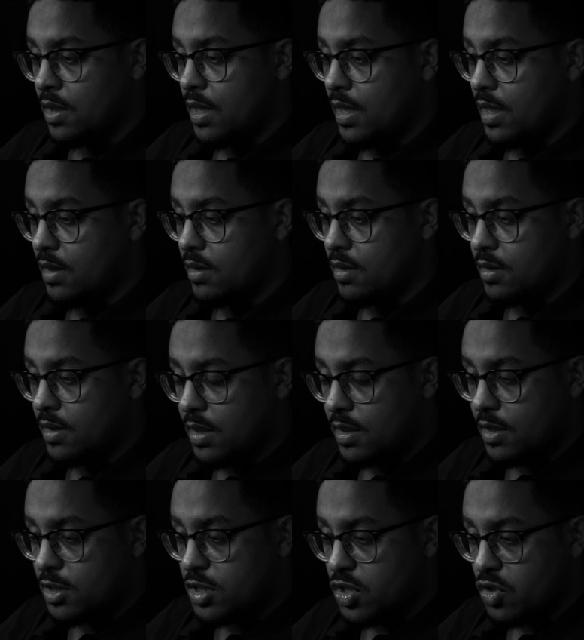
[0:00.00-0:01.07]
and the
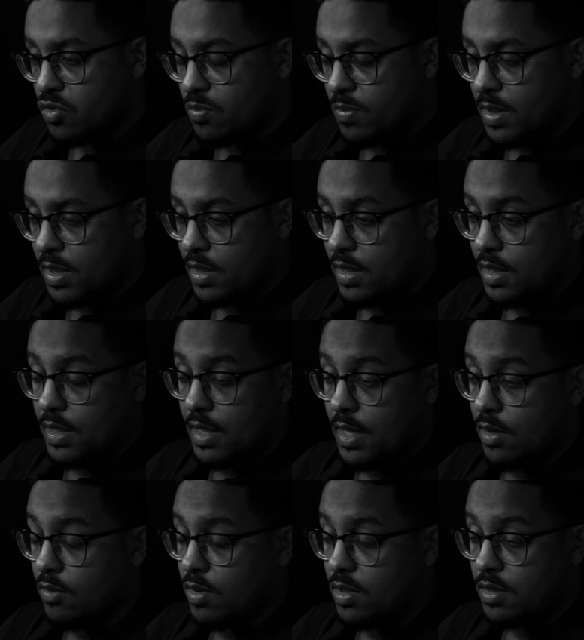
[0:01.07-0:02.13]
delta showed me that
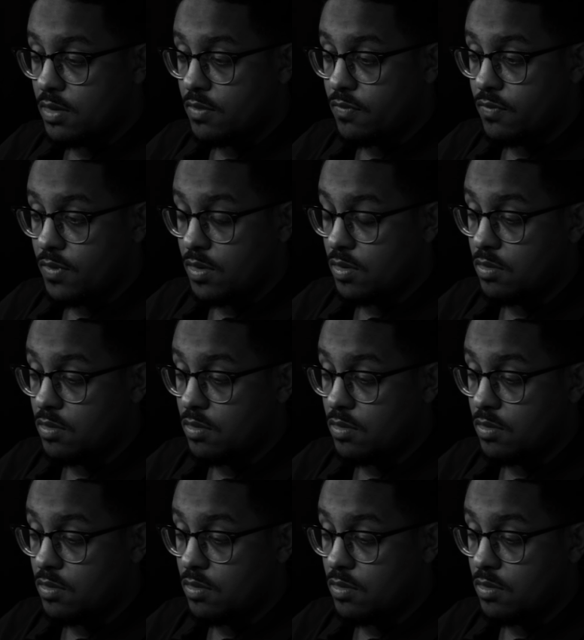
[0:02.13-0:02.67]
aggressive,